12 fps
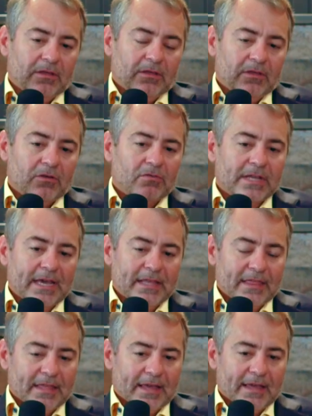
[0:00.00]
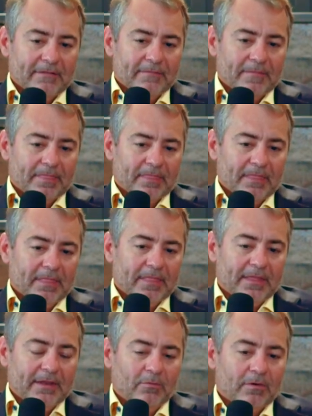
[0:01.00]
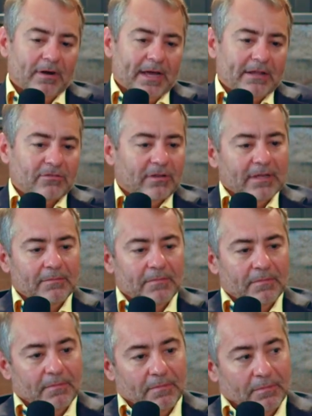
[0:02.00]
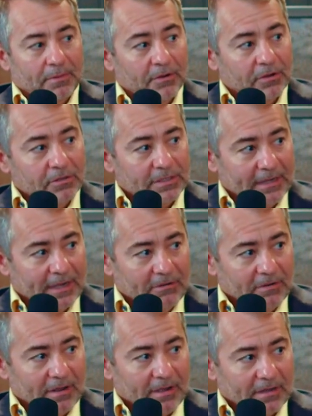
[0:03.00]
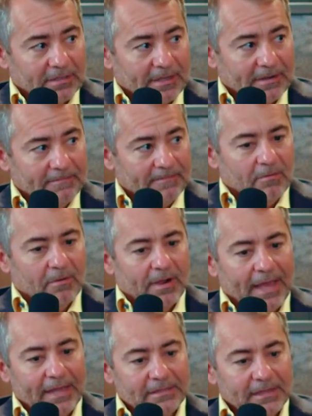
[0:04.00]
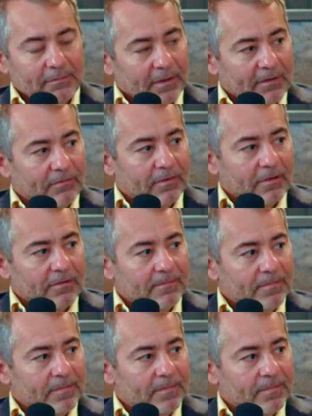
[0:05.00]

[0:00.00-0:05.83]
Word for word: you take that, then we're actually producing nitric oxide, we're enhancing blood flow,